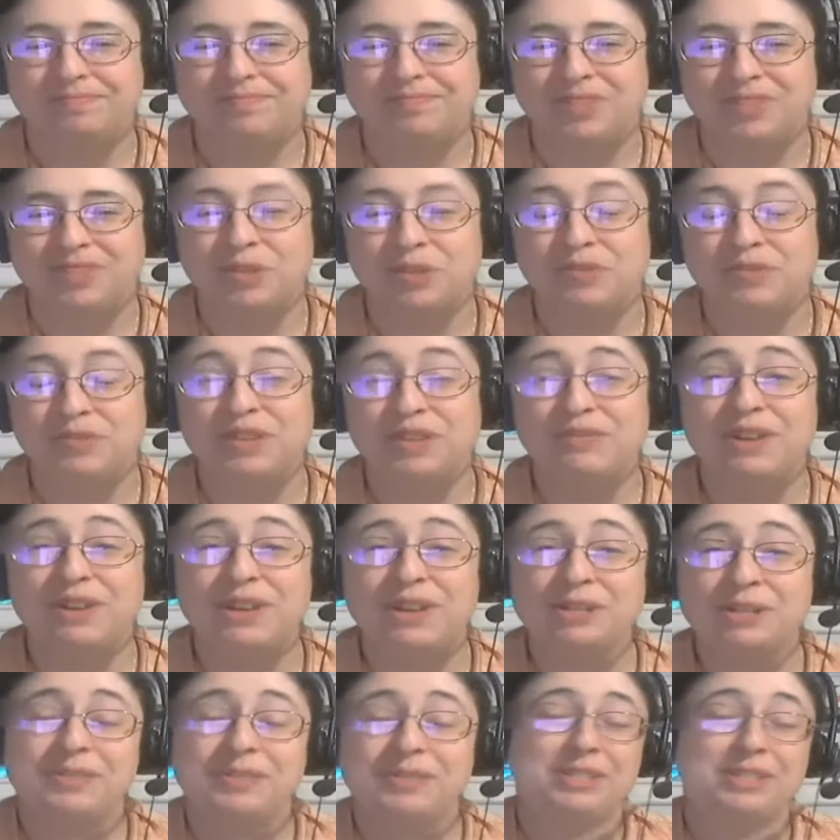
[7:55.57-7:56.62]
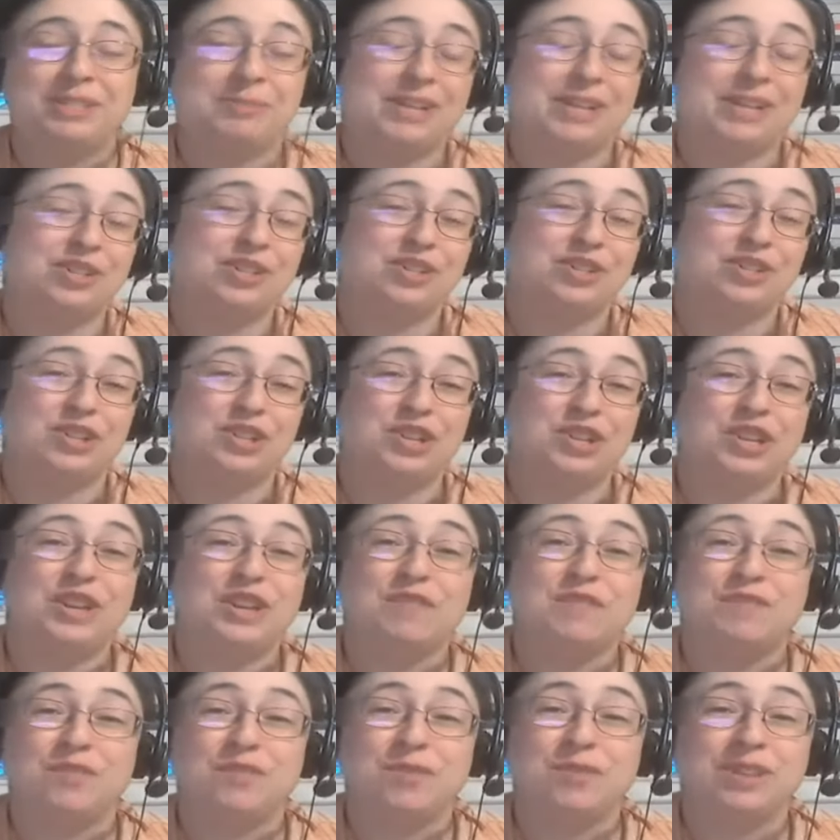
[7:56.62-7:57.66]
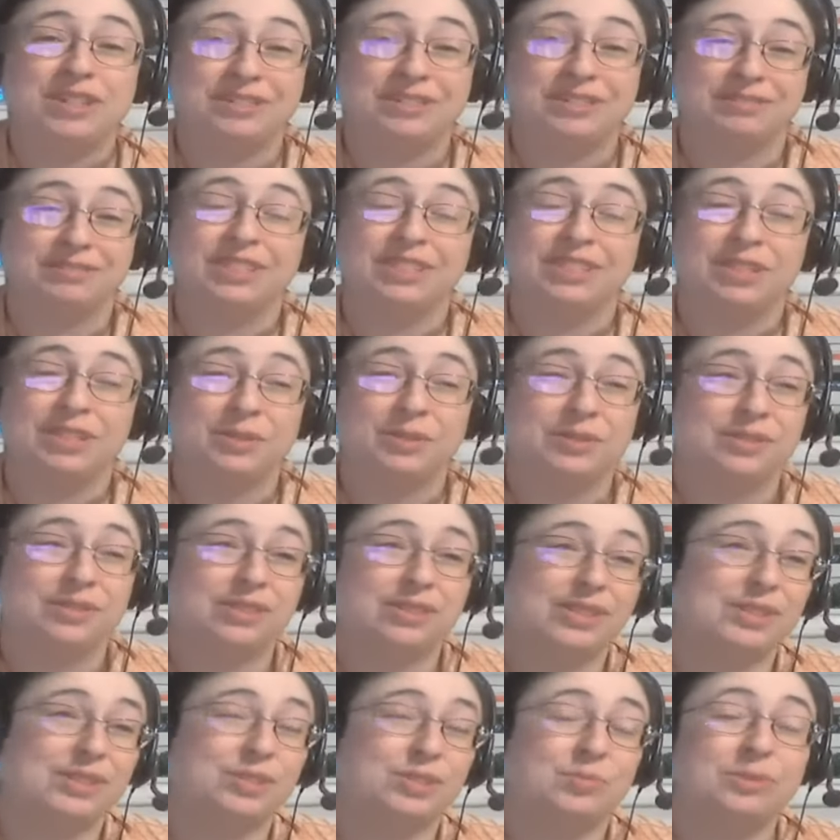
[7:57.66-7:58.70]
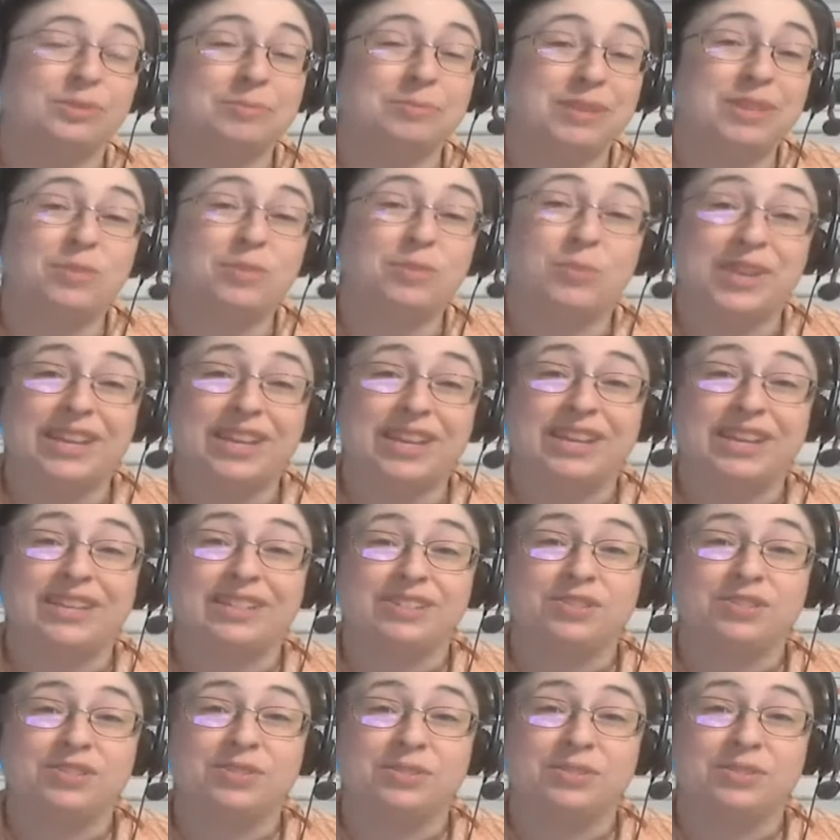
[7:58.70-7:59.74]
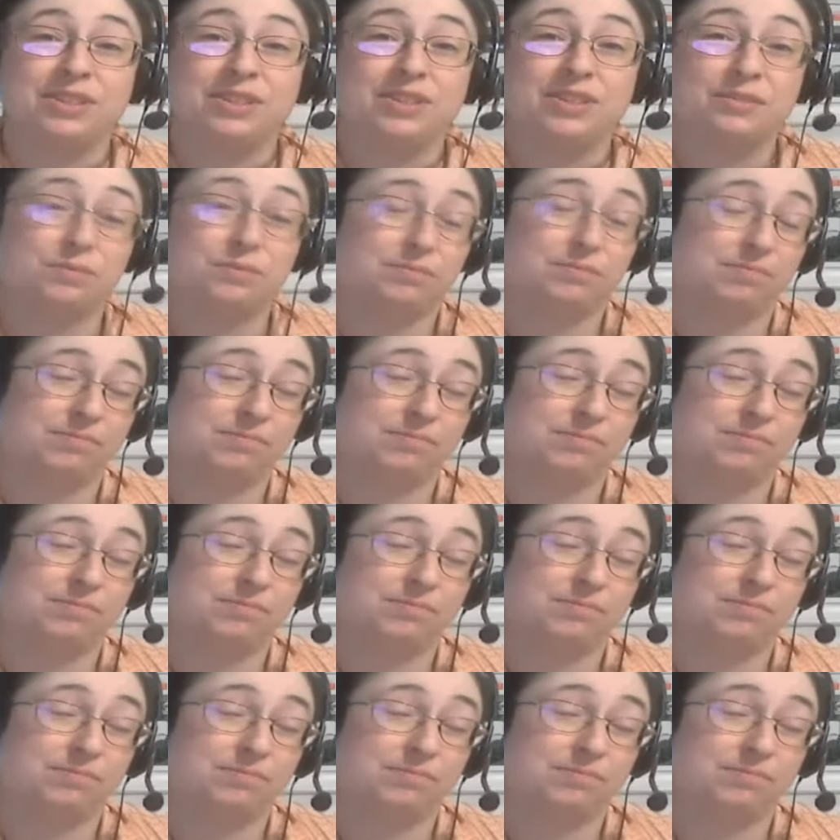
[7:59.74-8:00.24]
So if you have cosplay supplies you're looking for, you know, this would be the weekend to,